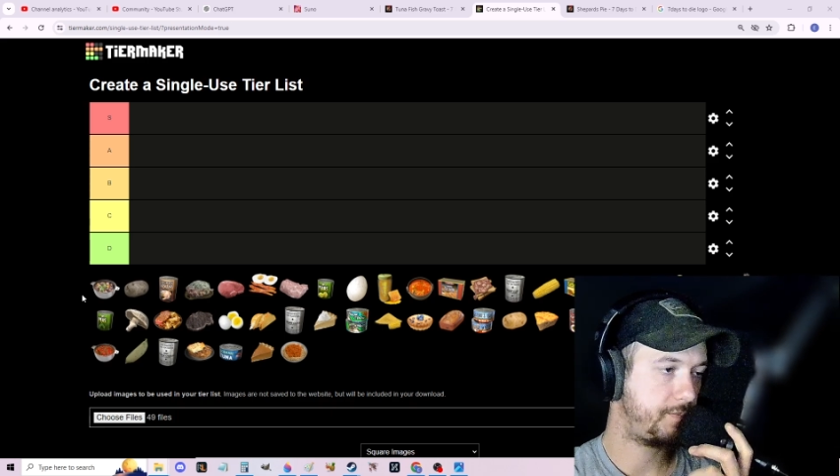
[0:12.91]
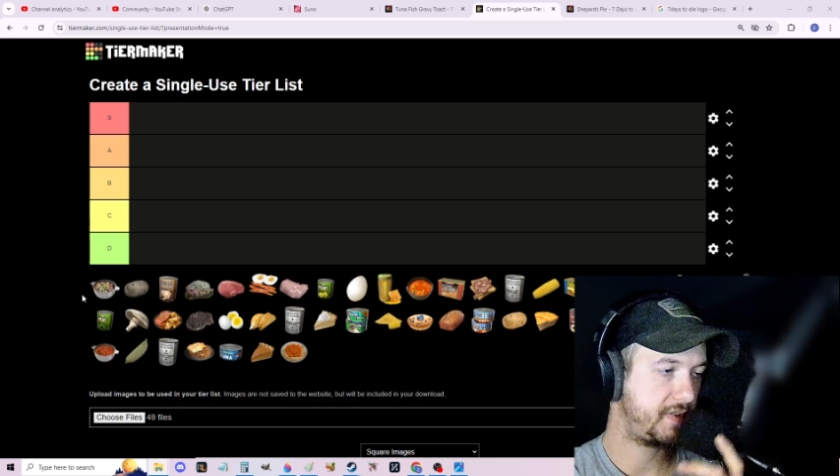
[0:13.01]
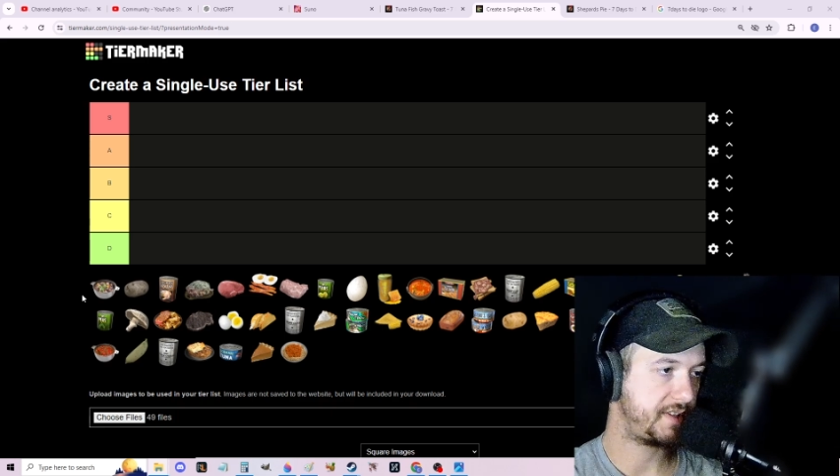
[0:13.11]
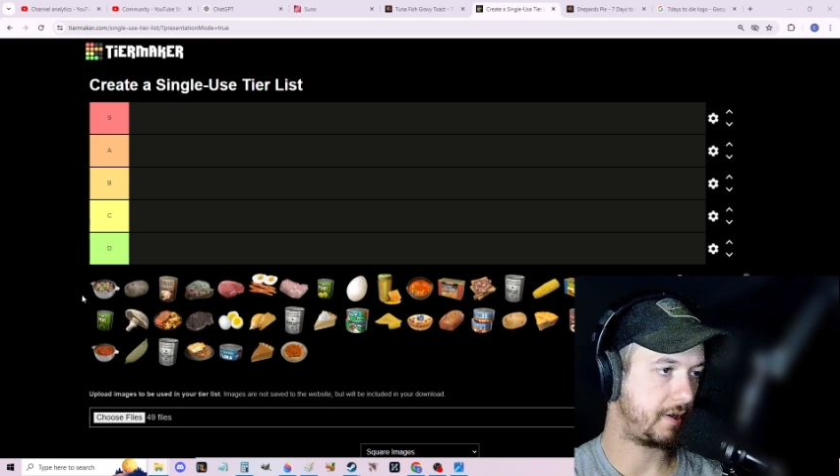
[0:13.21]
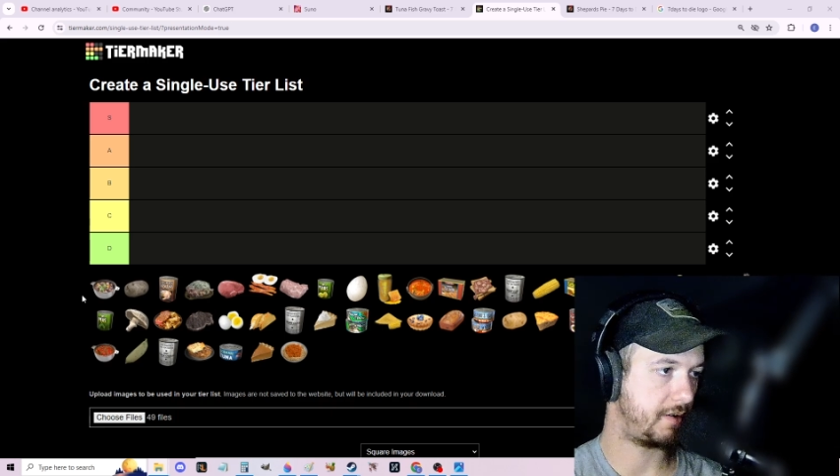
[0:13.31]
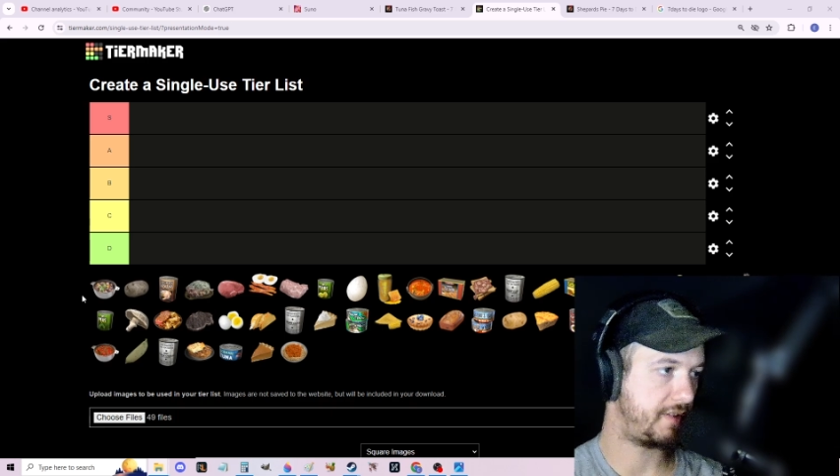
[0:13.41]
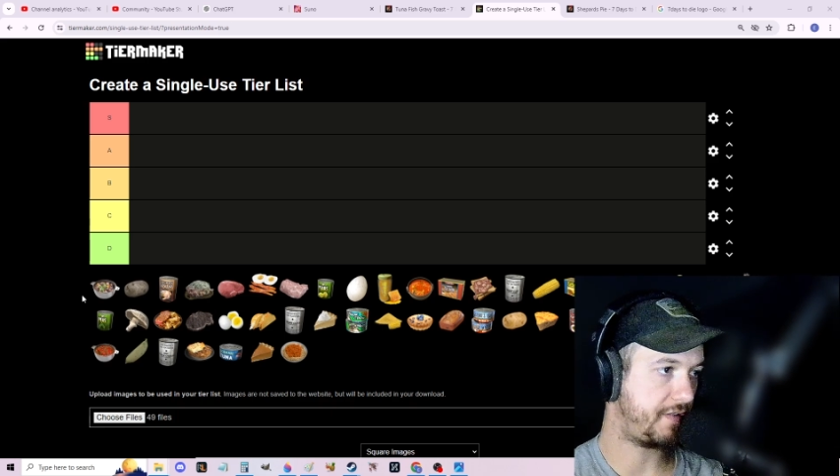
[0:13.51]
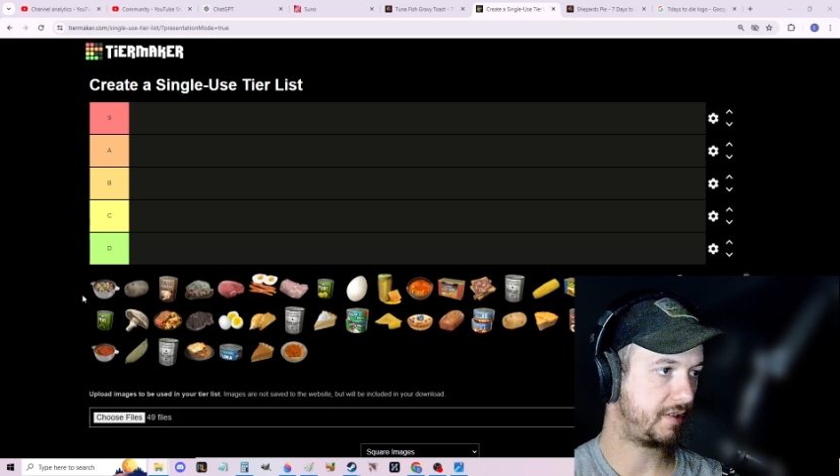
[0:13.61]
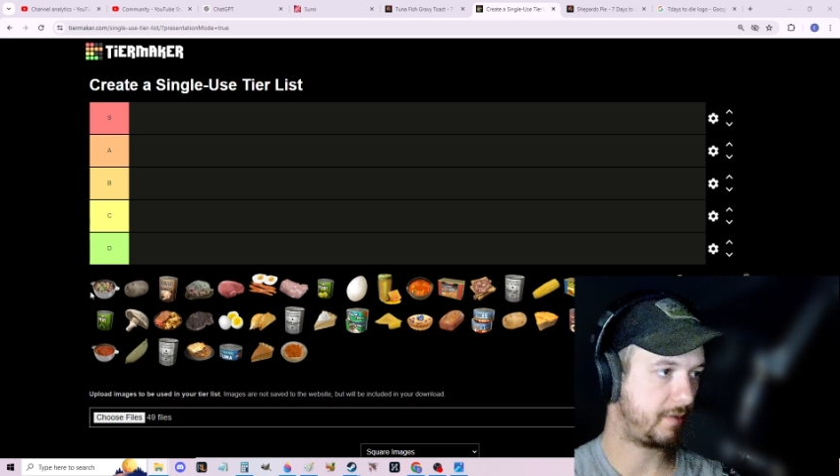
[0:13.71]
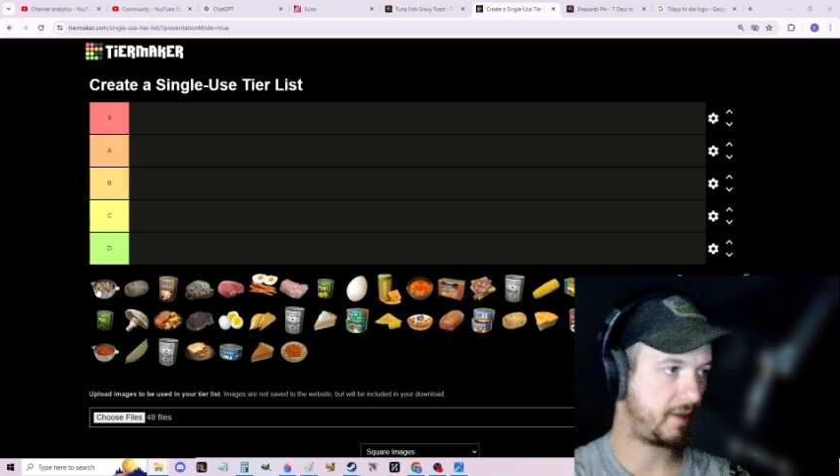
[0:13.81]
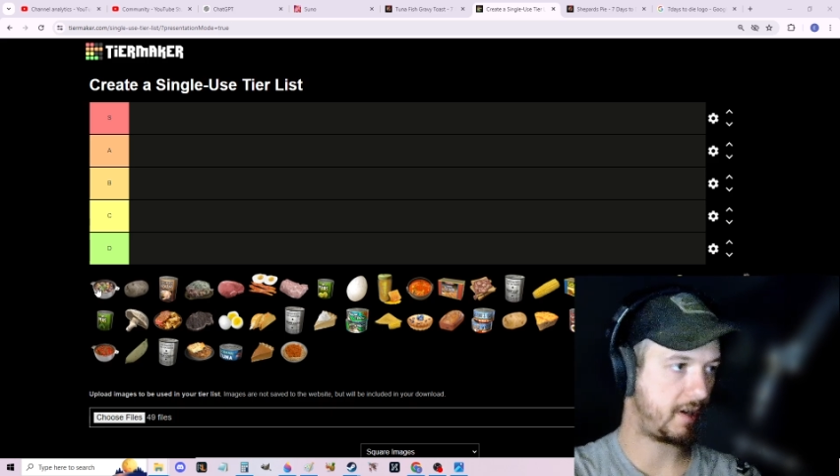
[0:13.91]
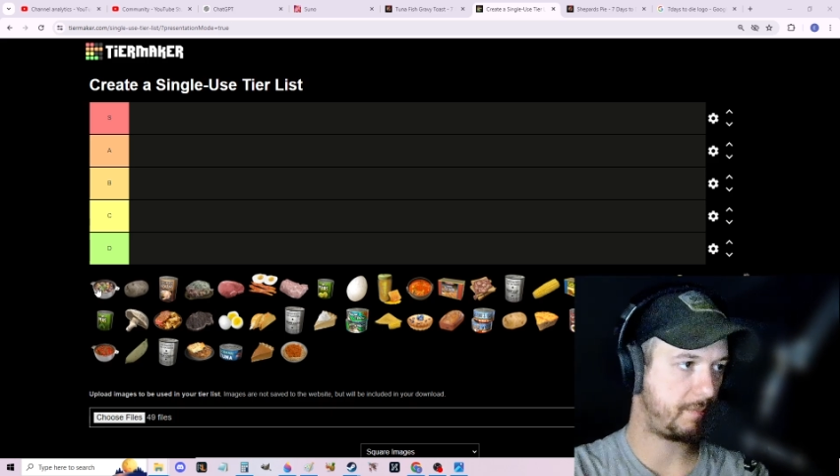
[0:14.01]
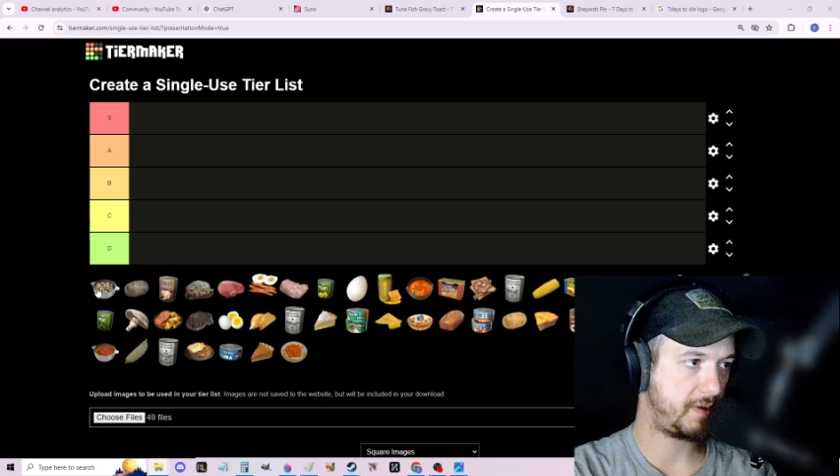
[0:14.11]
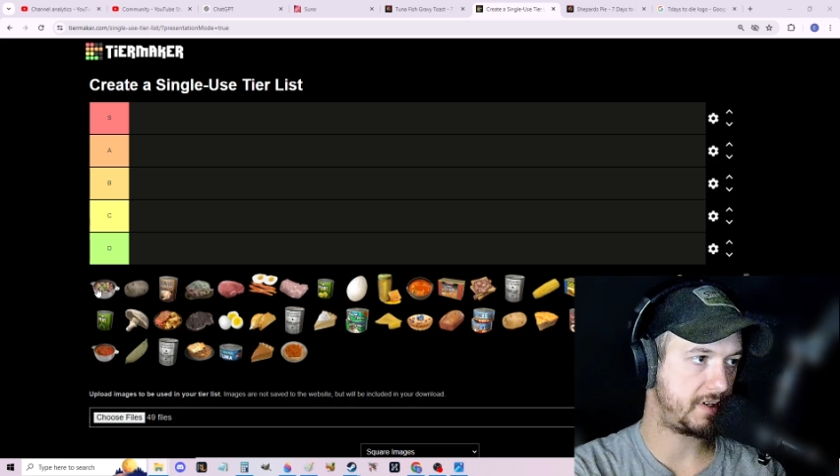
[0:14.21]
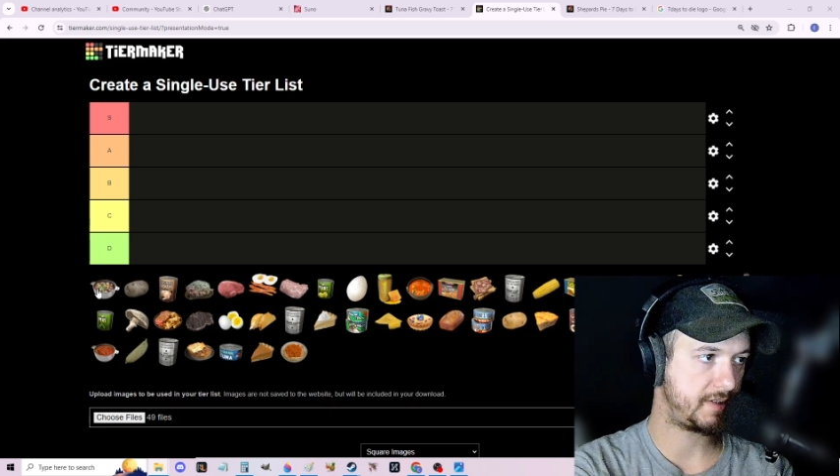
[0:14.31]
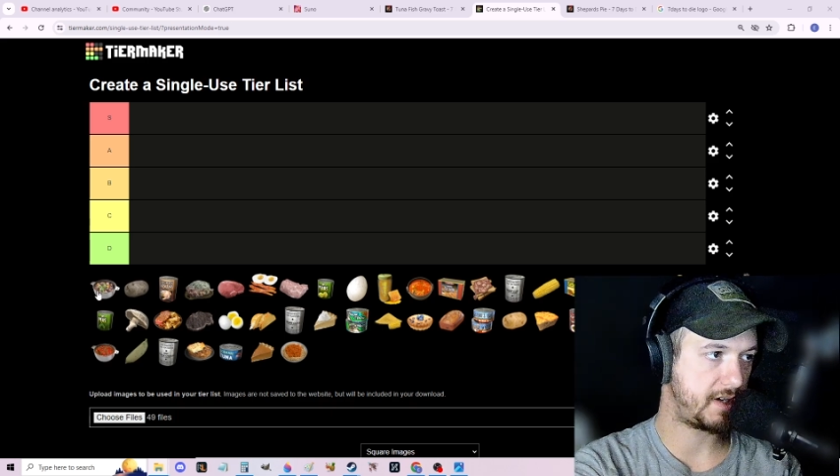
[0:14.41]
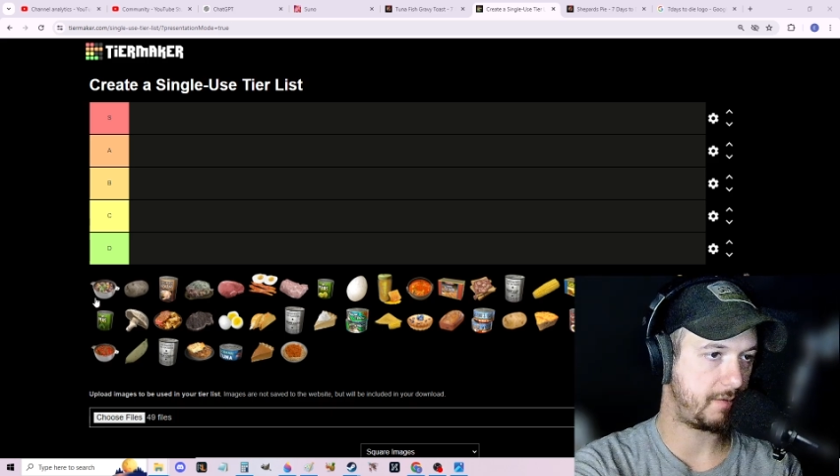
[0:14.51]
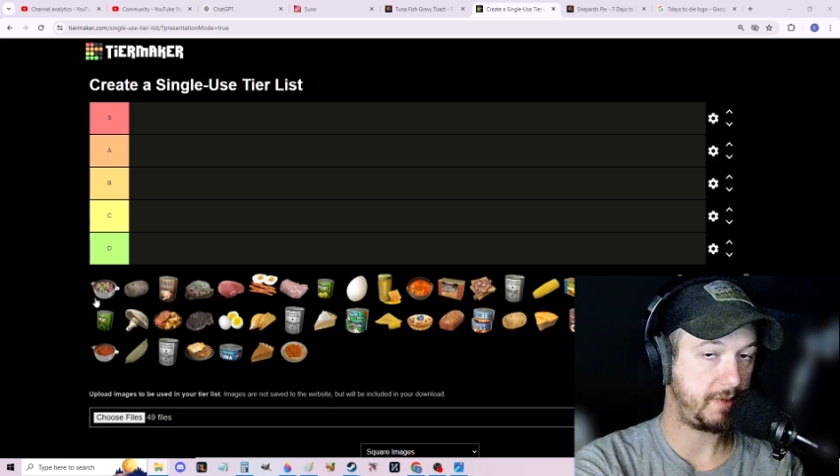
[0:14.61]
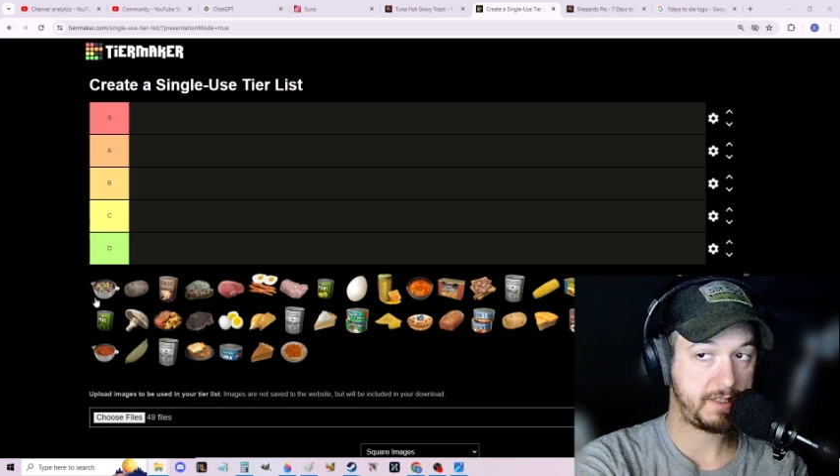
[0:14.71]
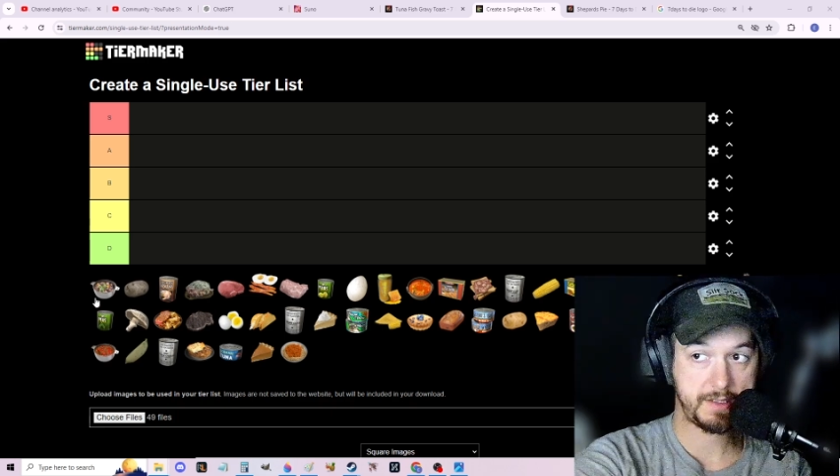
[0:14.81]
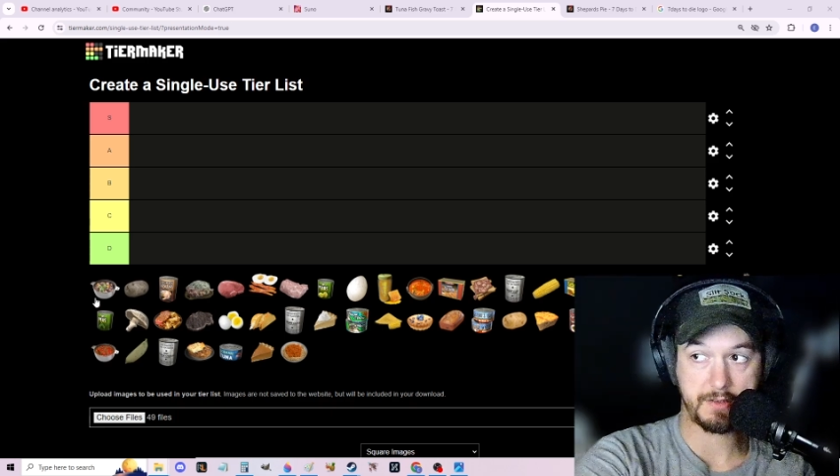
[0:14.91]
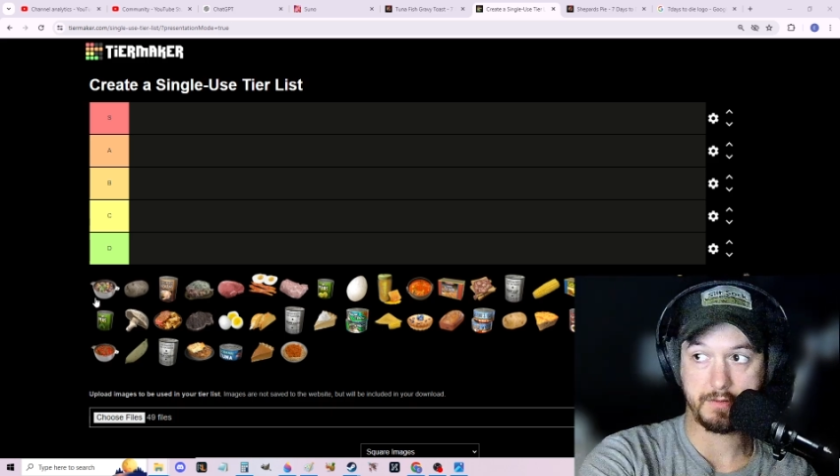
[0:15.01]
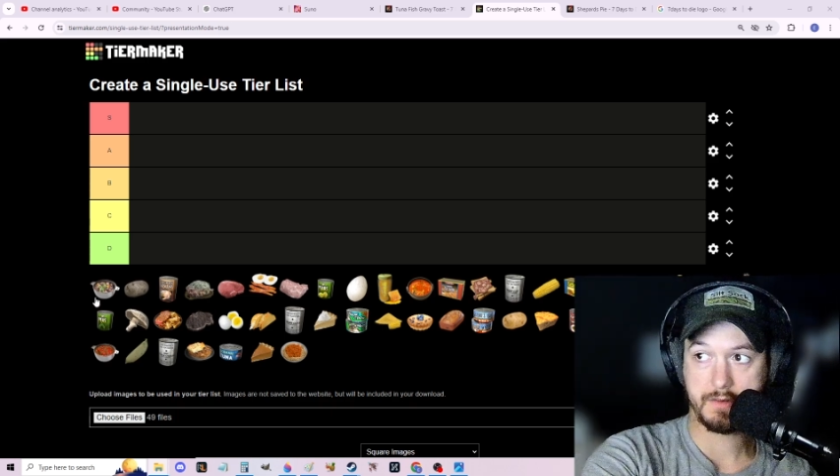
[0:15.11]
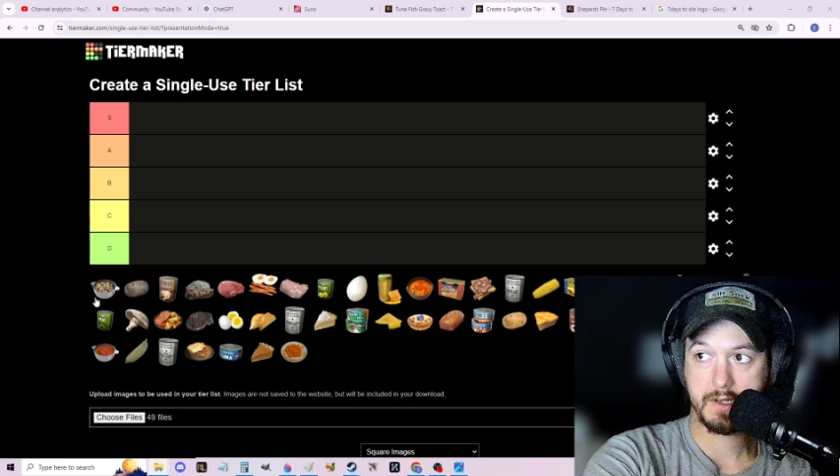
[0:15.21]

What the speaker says: So the first one up is meat stew,